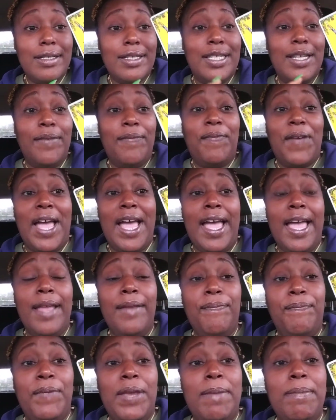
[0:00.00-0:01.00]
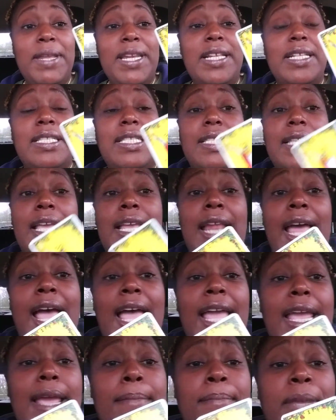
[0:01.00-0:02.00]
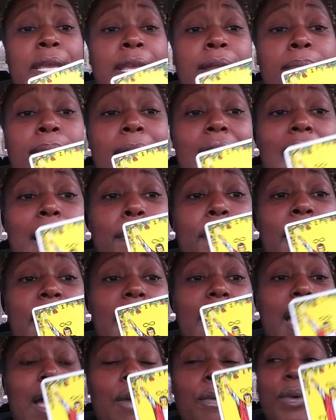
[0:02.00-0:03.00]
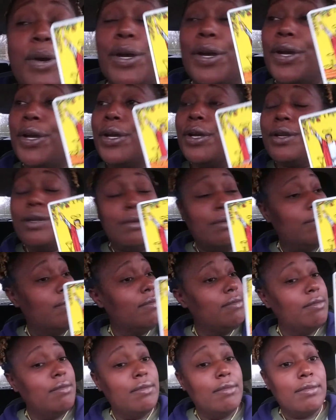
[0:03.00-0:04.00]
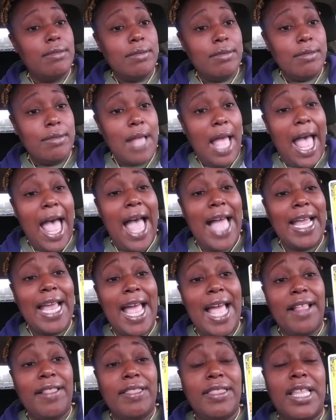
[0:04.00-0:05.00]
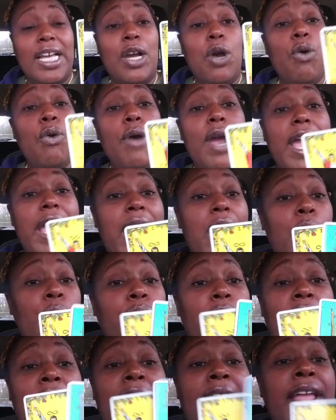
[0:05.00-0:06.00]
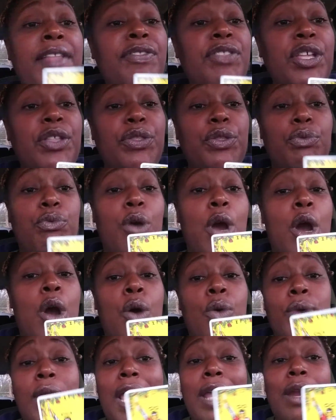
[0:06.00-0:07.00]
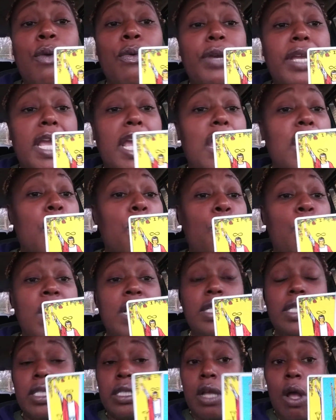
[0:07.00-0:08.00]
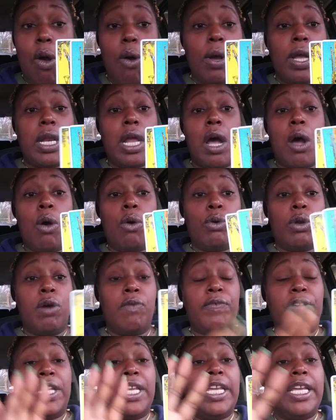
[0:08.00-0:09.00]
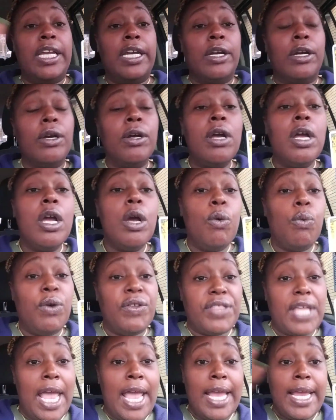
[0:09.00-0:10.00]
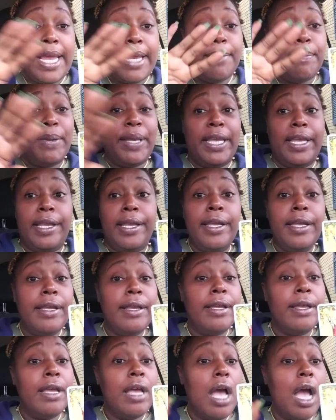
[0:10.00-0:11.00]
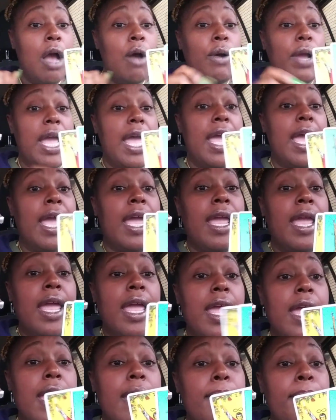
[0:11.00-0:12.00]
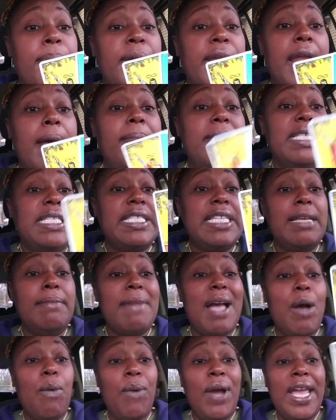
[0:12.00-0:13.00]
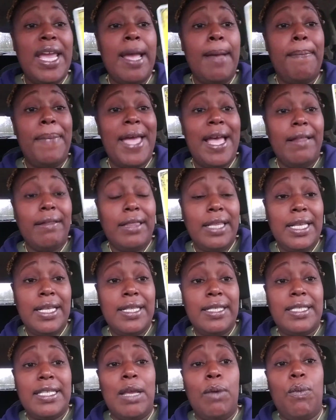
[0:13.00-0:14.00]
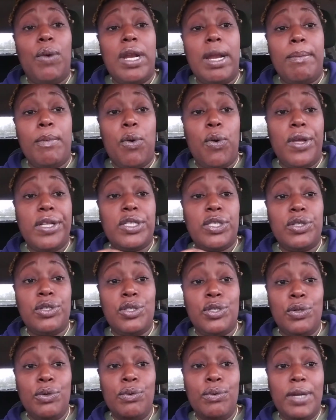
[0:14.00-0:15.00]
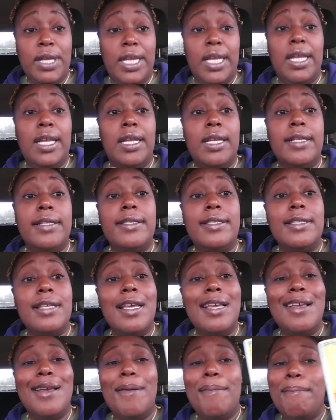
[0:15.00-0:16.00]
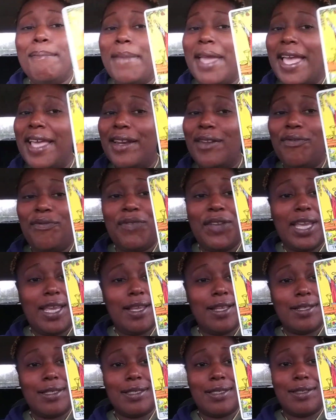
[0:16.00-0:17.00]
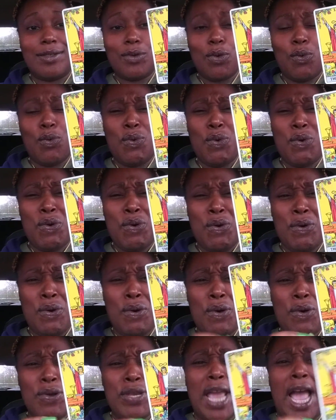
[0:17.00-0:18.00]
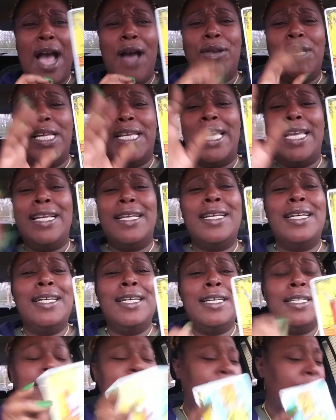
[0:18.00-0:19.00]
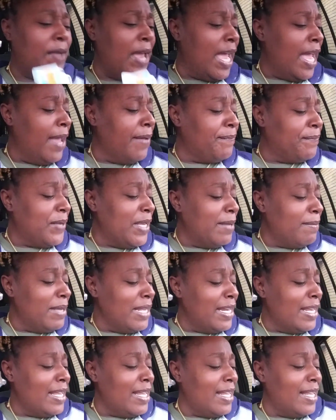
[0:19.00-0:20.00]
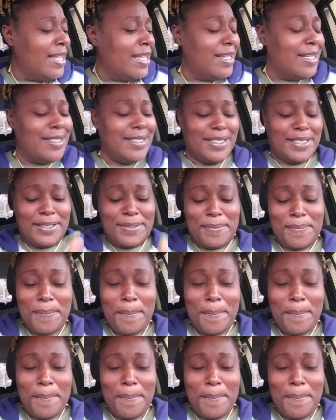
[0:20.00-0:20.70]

Divine Feminine said, I am in my power. I got the crown and the throne. I don't care what's going on over here with A and B. Okay? But I'm going to see my way about this. And what I'm going to do is manifest. Woo, y'all looking good, divine feminines.